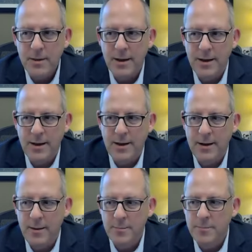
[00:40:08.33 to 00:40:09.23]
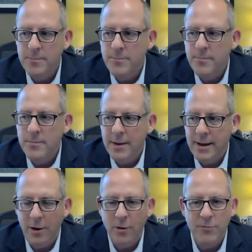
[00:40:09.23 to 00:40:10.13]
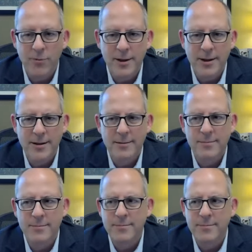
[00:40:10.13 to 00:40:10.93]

And hopefully,